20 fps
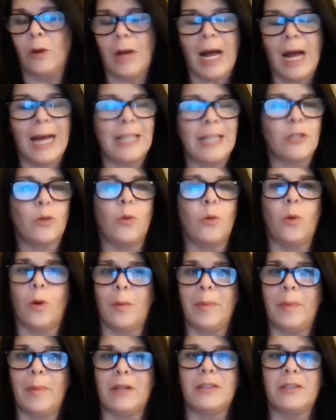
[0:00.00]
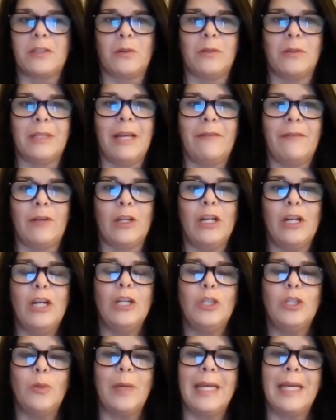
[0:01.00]
high school or middle school level
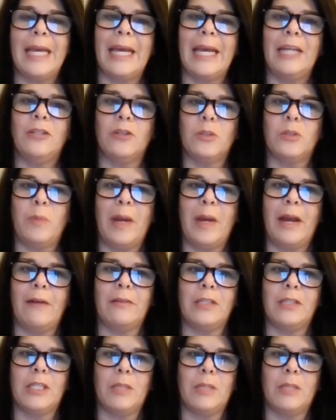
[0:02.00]
to engage those parents